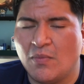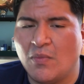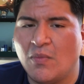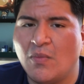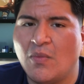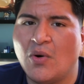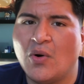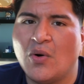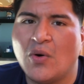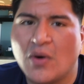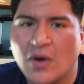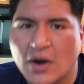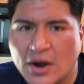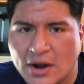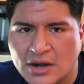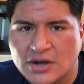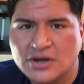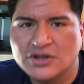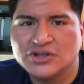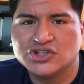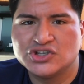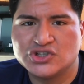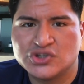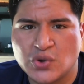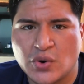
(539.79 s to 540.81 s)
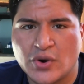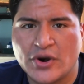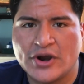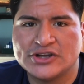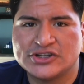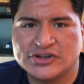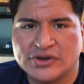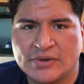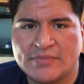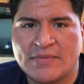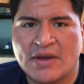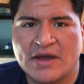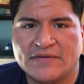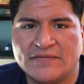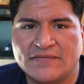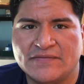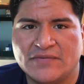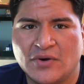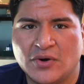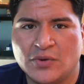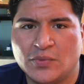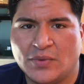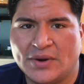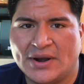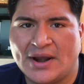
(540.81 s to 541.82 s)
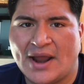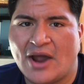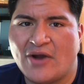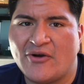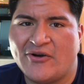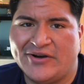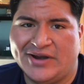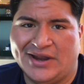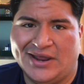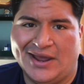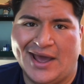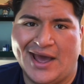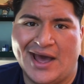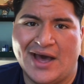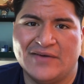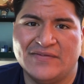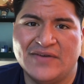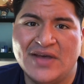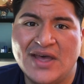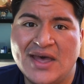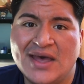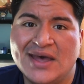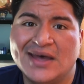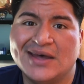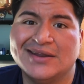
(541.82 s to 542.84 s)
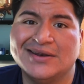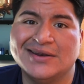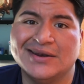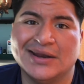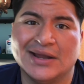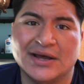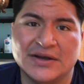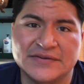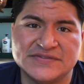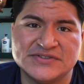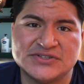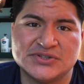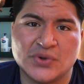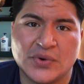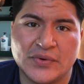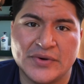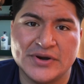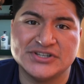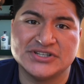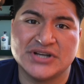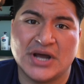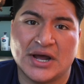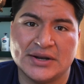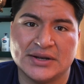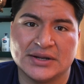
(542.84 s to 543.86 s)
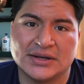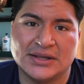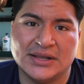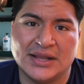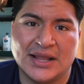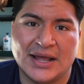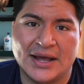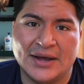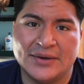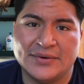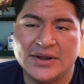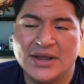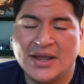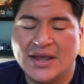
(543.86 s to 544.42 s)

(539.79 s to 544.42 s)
more storage on my phone when I already have enough storage on the cloud.